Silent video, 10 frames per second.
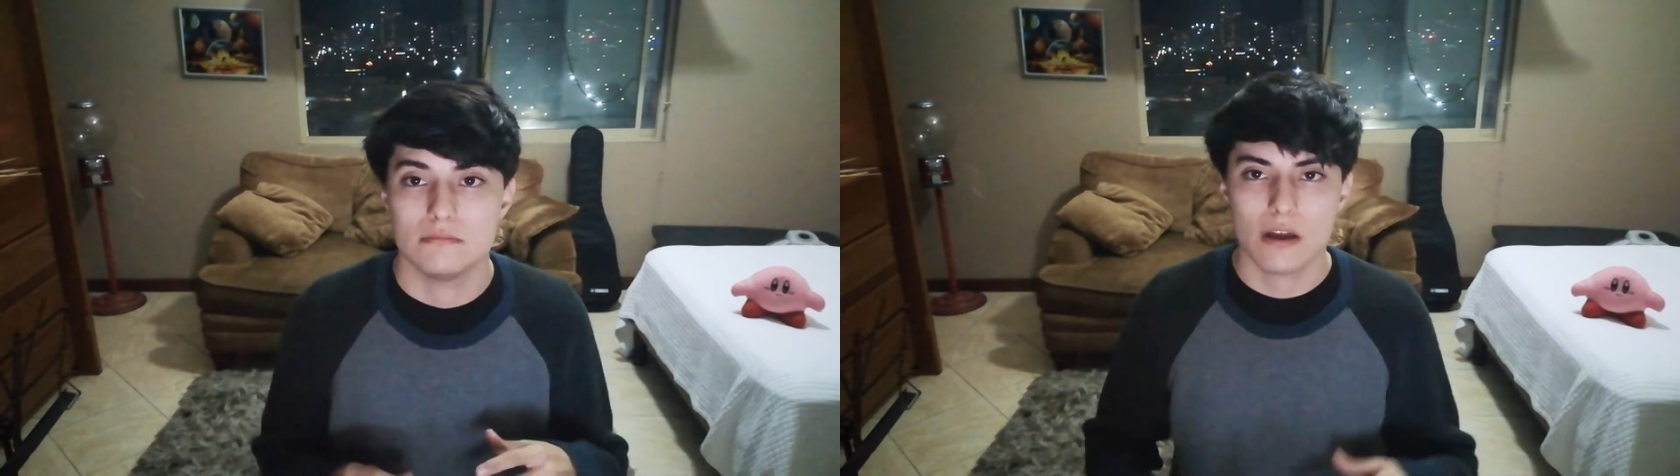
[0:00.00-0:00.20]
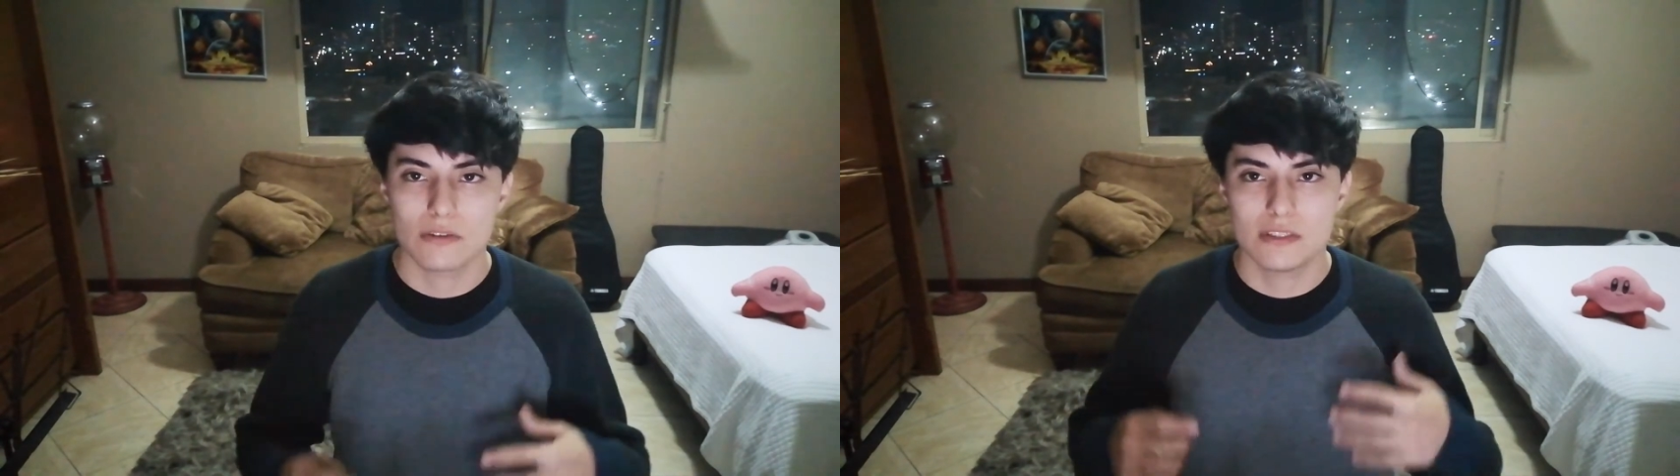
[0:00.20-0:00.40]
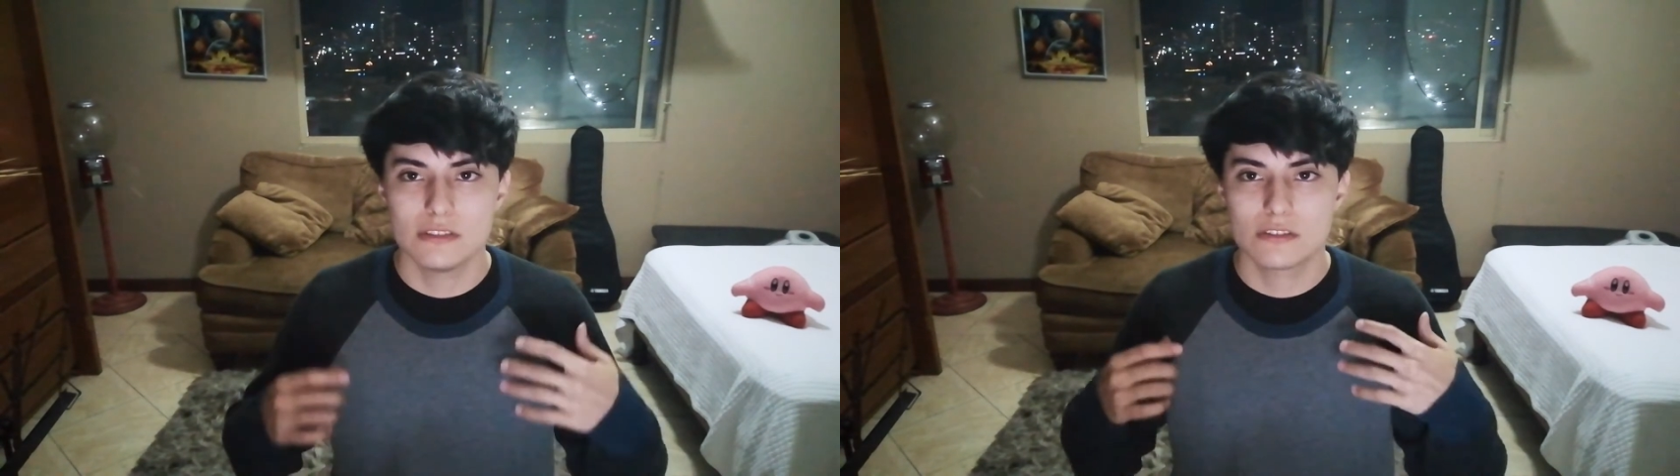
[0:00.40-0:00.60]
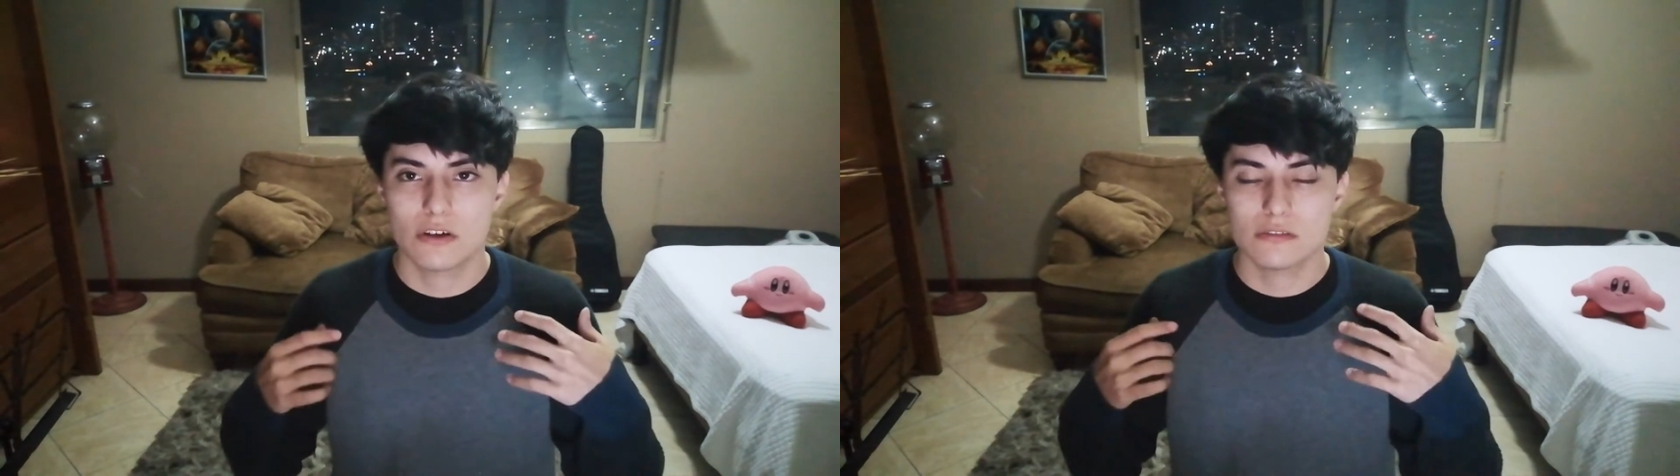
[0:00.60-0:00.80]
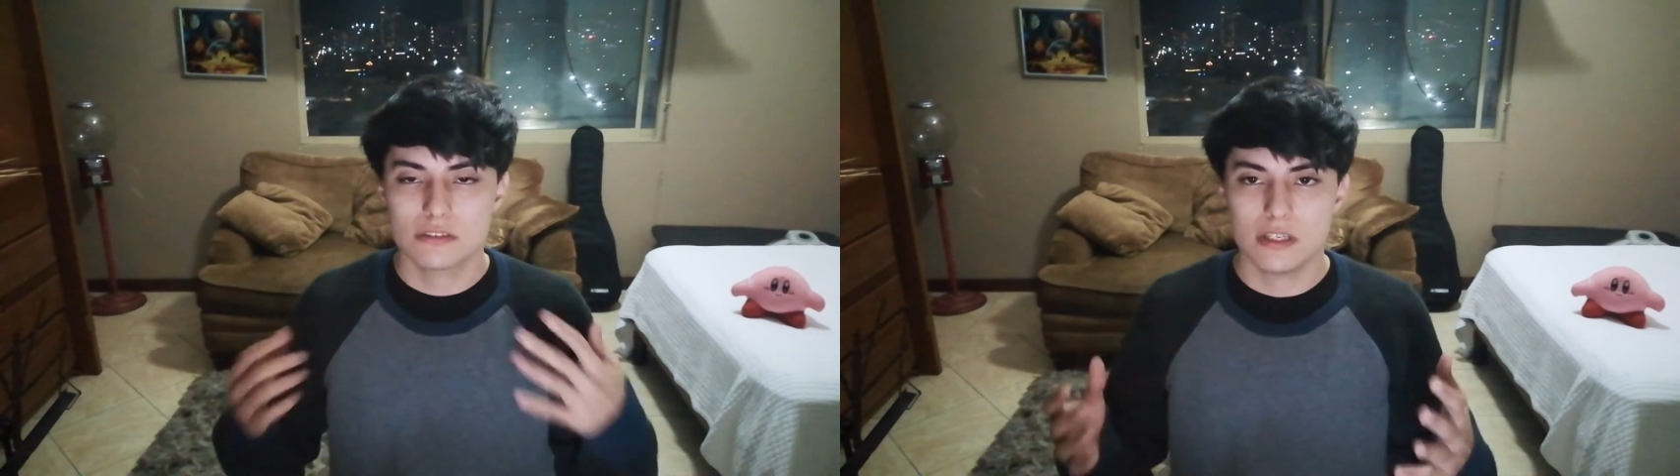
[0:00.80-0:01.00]
Now, this
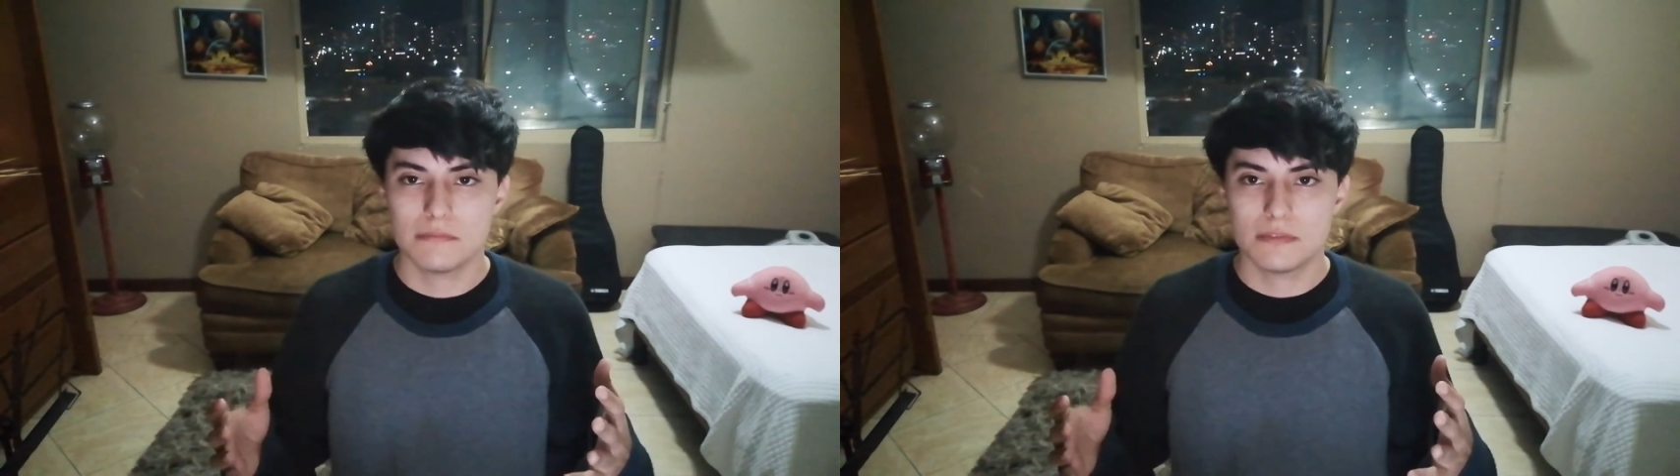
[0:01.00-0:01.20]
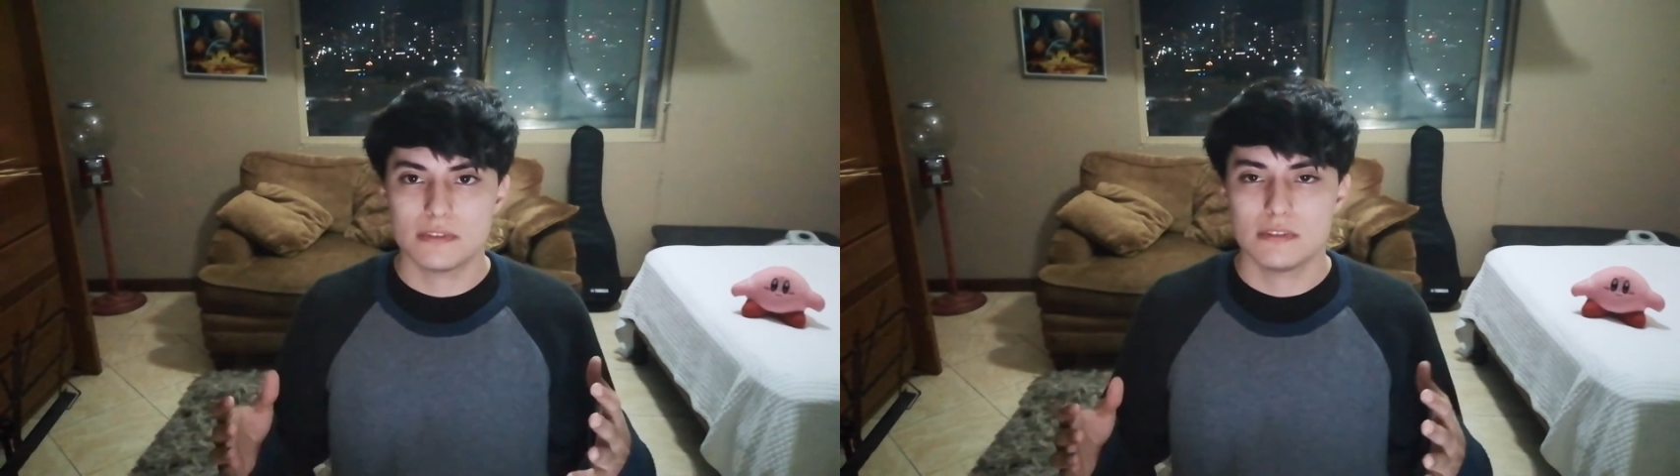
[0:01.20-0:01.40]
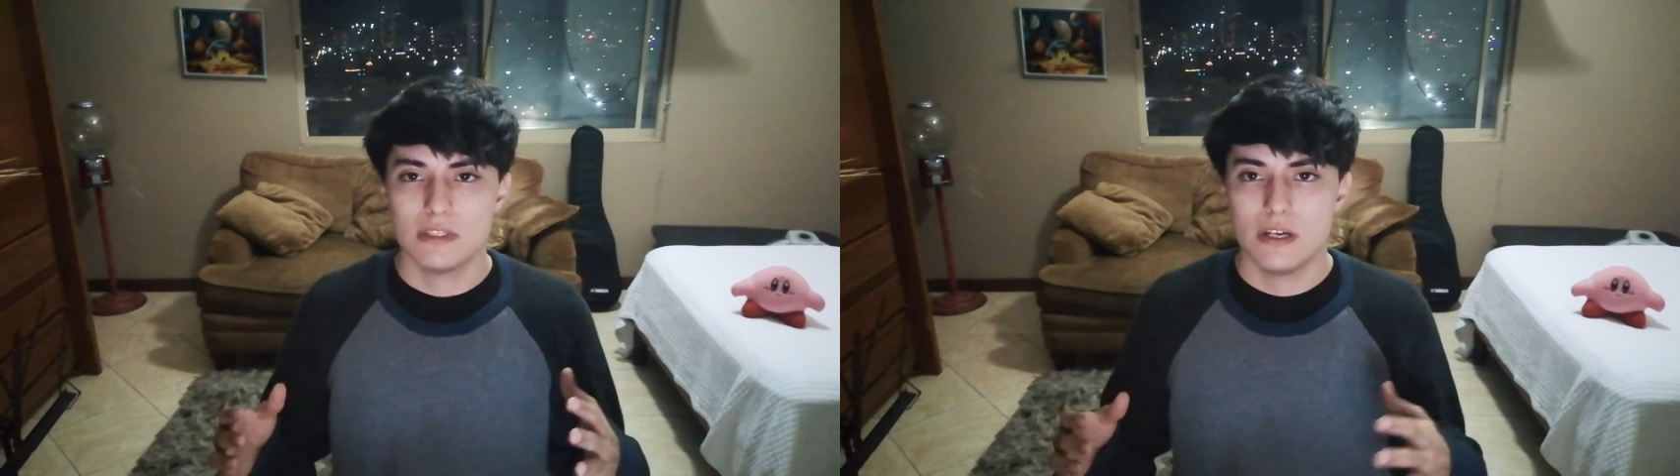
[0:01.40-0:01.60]
concept